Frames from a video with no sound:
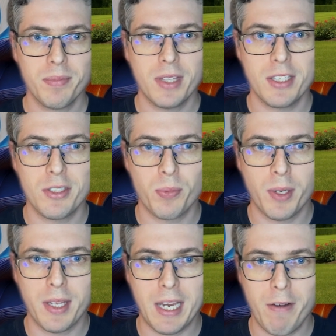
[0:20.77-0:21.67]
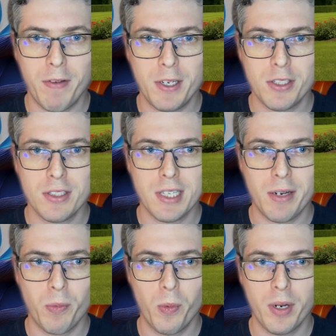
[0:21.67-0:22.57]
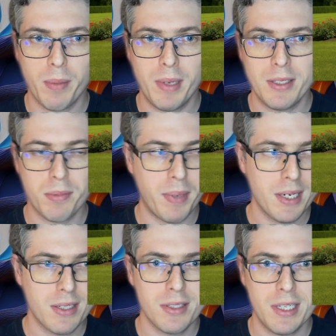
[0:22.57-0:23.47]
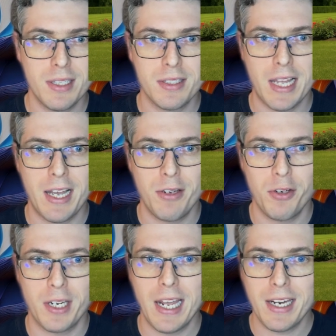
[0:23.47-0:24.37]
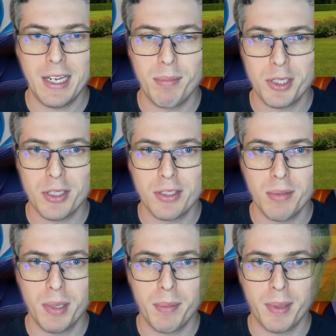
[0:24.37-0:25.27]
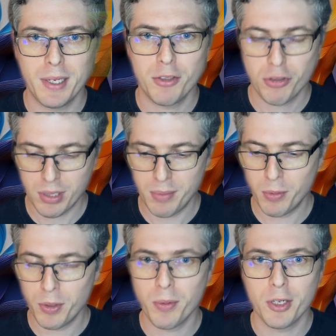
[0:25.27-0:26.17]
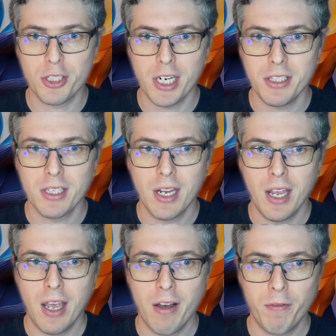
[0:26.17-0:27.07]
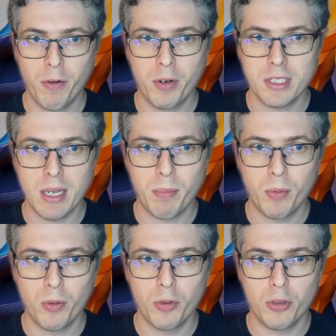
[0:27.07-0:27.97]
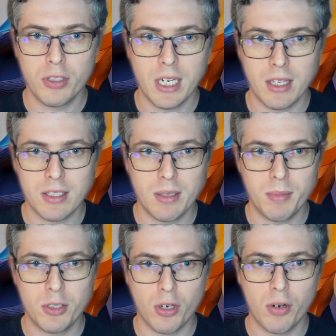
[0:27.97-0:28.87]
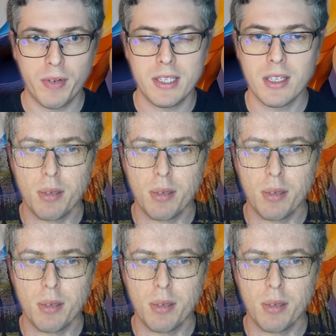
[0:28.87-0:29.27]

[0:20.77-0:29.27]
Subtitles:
This is one of the key features, and what it means in practice is that you can edit images simply by describing what you want to change. For example, you take this image of a sunny